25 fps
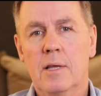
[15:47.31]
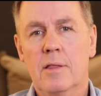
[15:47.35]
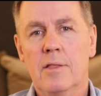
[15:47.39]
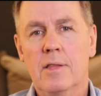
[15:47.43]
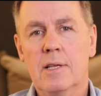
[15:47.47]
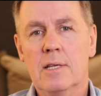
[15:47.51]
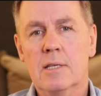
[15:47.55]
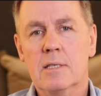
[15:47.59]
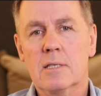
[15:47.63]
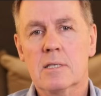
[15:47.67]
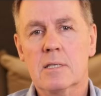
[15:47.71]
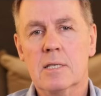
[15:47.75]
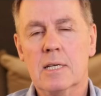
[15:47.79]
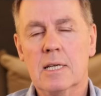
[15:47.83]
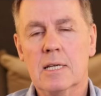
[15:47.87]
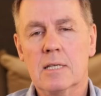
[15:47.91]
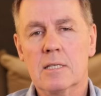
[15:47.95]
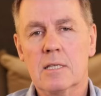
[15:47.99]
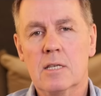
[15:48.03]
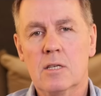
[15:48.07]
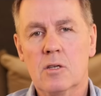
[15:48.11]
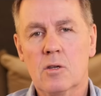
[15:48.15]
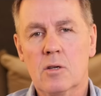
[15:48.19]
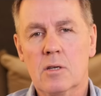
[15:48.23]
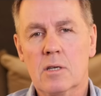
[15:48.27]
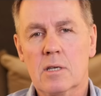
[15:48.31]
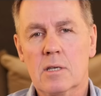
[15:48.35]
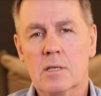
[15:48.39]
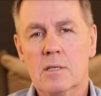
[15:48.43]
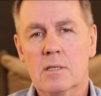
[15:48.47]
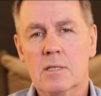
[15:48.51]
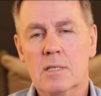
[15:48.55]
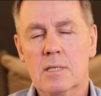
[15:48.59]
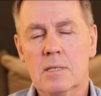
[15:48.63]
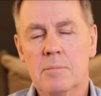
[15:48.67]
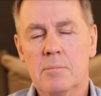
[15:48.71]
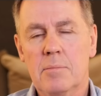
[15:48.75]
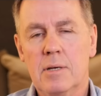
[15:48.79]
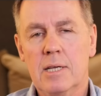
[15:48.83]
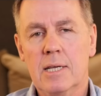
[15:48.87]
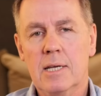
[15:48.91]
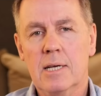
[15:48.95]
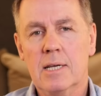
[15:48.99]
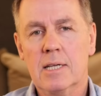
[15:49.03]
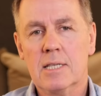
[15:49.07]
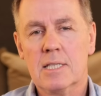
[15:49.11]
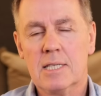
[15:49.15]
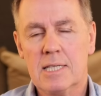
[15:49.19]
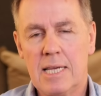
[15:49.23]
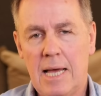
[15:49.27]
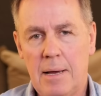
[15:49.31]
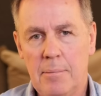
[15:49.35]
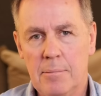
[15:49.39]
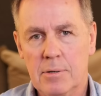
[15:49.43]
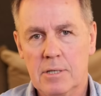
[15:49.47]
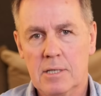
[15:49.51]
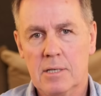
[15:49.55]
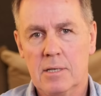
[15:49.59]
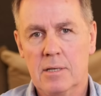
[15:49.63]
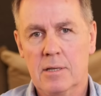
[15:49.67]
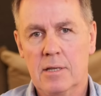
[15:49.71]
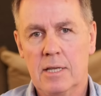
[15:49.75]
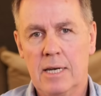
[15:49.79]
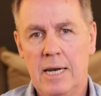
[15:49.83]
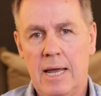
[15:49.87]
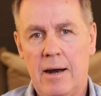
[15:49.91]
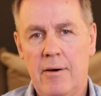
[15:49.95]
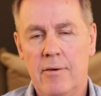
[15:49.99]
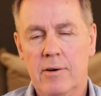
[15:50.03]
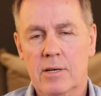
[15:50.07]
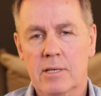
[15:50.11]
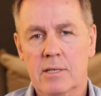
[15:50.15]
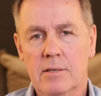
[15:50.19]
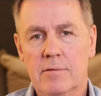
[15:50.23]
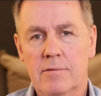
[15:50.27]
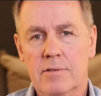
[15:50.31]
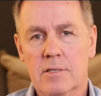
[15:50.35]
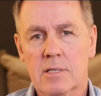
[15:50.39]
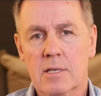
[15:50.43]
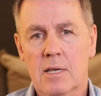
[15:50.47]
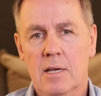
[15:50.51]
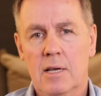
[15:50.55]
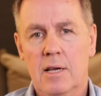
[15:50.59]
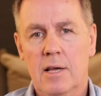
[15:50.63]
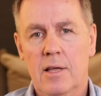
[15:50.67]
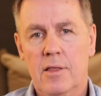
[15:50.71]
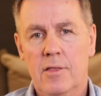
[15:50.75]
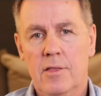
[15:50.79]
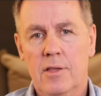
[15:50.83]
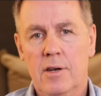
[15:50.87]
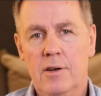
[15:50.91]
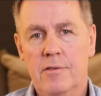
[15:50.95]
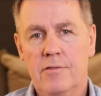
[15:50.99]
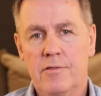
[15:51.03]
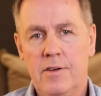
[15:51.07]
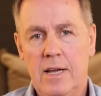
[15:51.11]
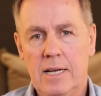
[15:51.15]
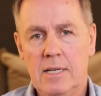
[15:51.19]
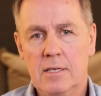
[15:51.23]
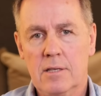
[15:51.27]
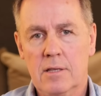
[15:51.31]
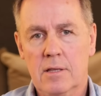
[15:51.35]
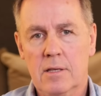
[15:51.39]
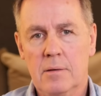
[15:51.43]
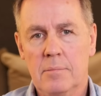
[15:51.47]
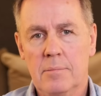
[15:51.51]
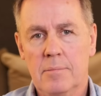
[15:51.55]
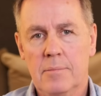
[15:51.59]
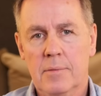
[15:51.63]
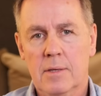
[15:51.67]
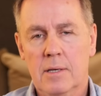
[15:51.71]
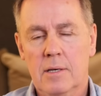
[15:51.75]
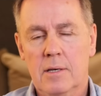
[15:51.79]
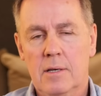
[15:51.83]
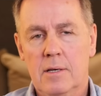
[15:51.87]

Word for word: these things and not simply accept the narratives that are fed to them.